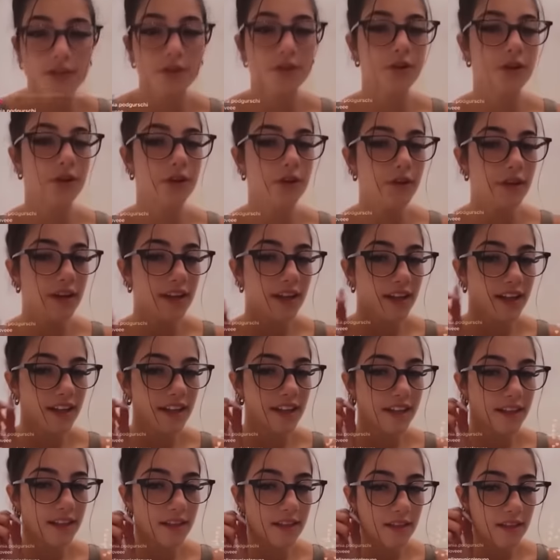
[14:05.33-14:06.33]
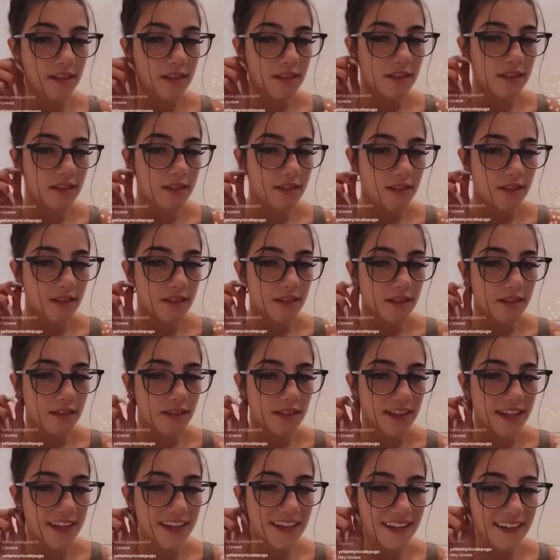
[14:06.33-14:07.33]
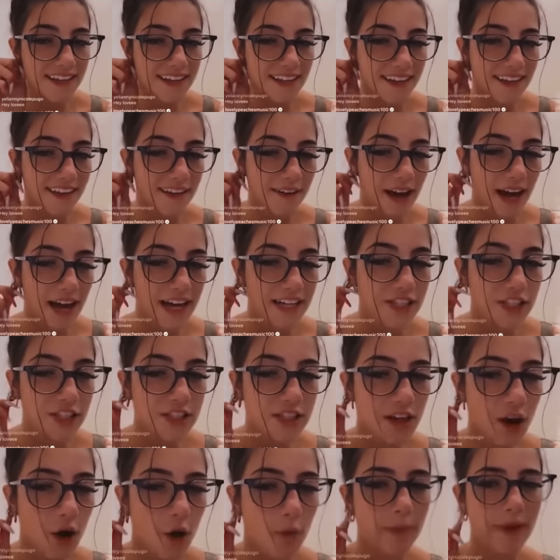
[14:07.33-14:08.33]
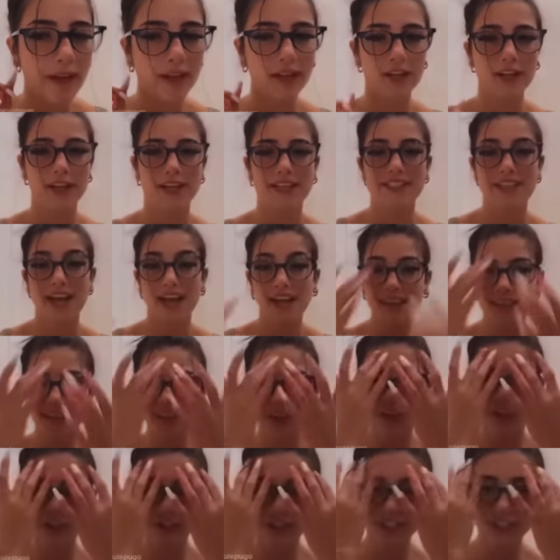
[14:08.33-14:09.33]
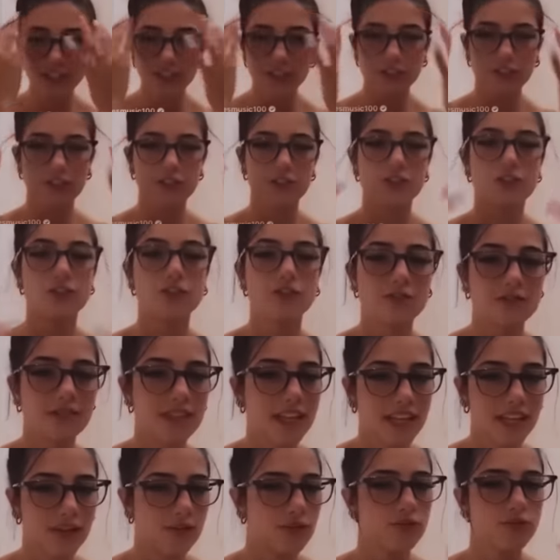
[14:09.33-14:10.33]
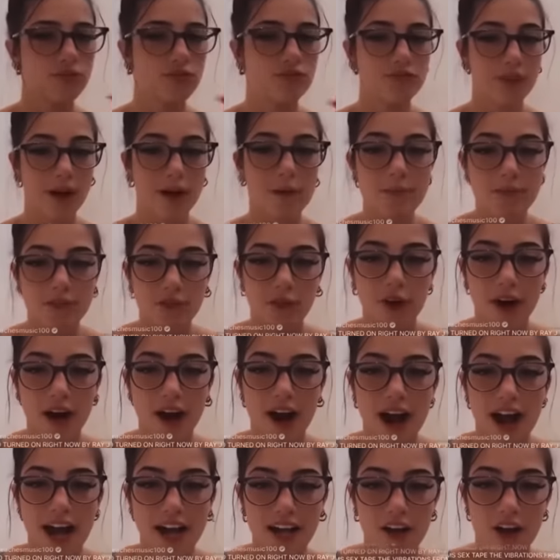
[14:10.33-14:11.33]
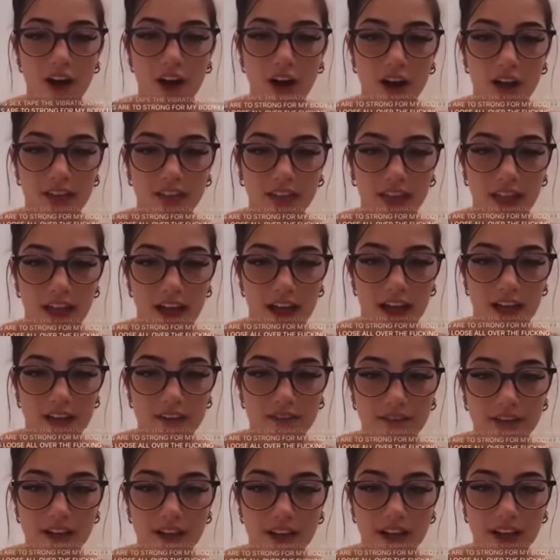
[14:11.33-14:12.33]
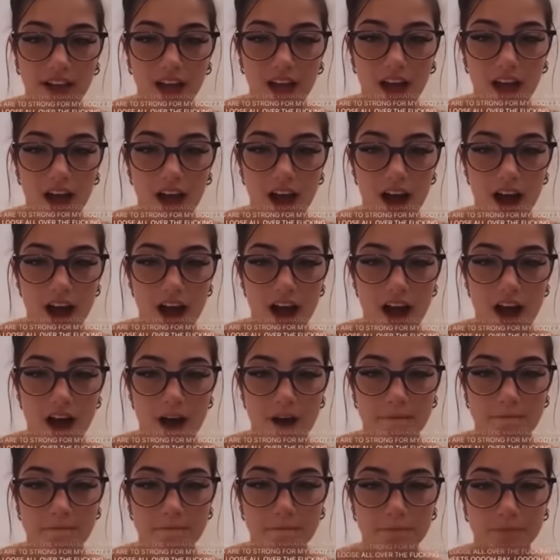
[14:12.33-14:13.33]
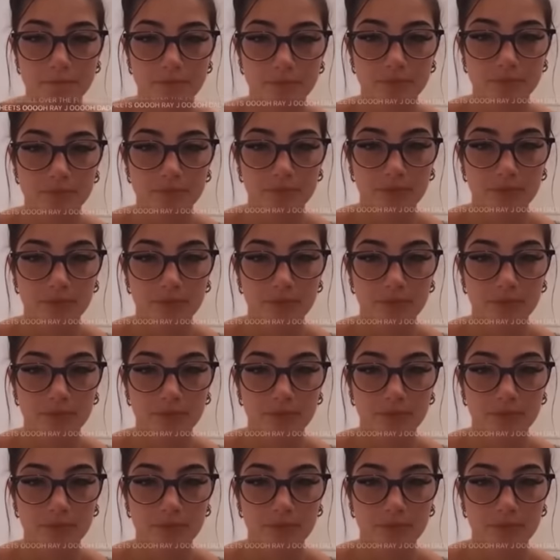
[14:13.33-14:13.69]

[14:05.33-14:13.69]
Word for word: so cute. Thank you. I just, oh my goodness, I literally, like, right before I got on live, um,